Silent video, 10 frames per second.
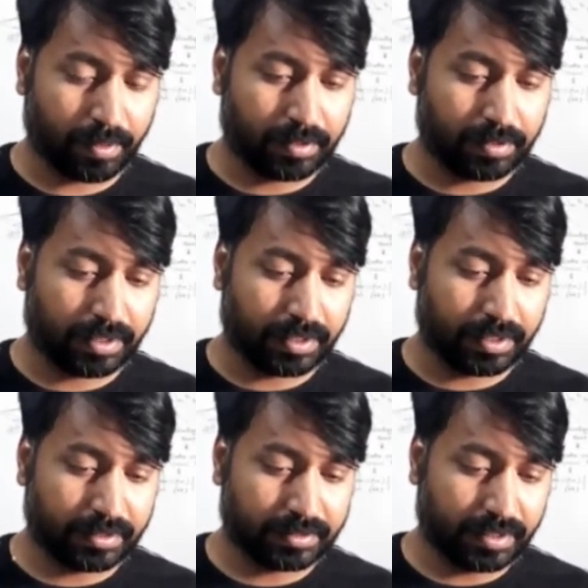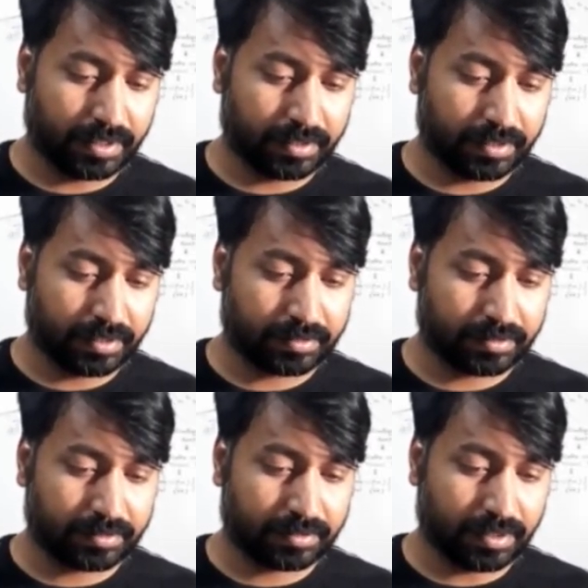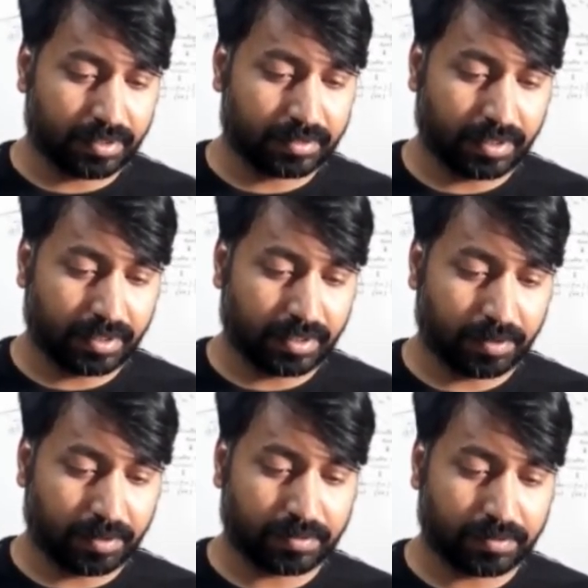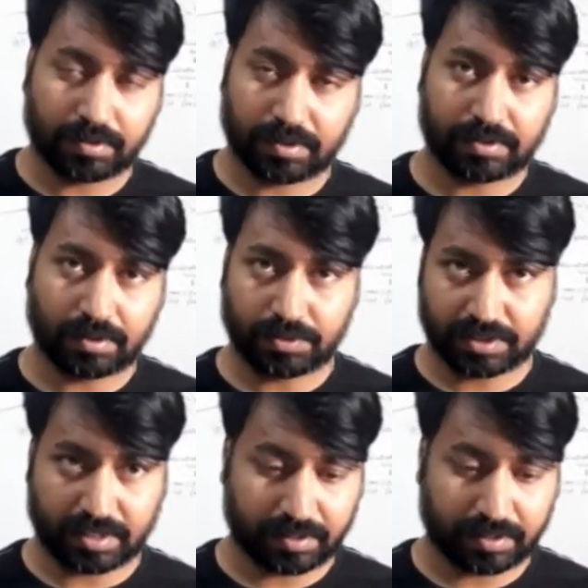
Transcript: Okay, in this container, a certain amount of solution is there.